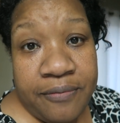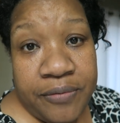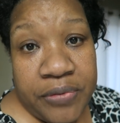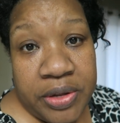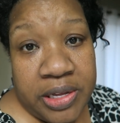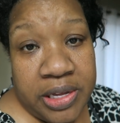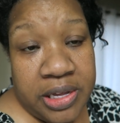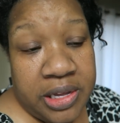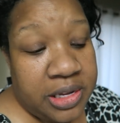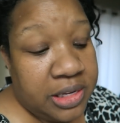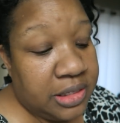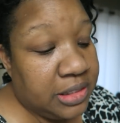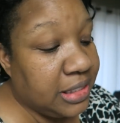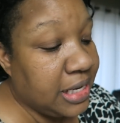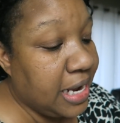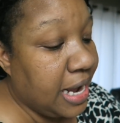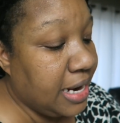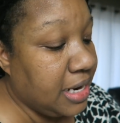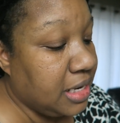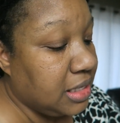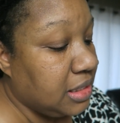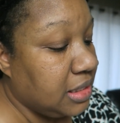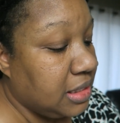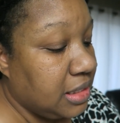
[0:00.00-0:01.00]
Pho
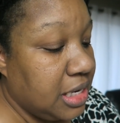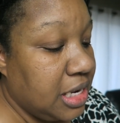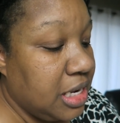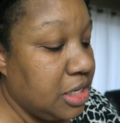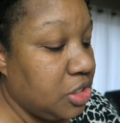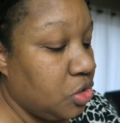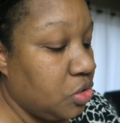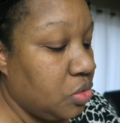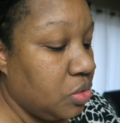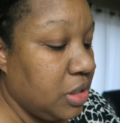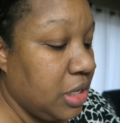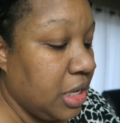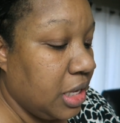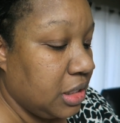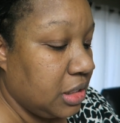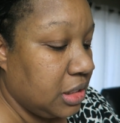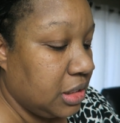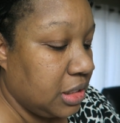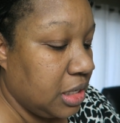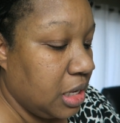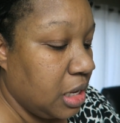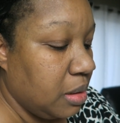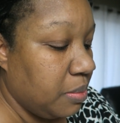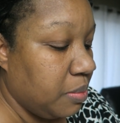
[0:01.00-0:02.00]
Dynasty to get
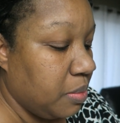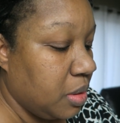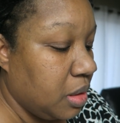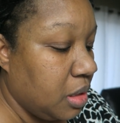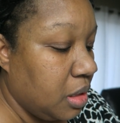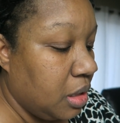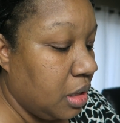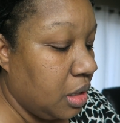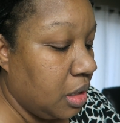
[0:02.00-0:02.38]
some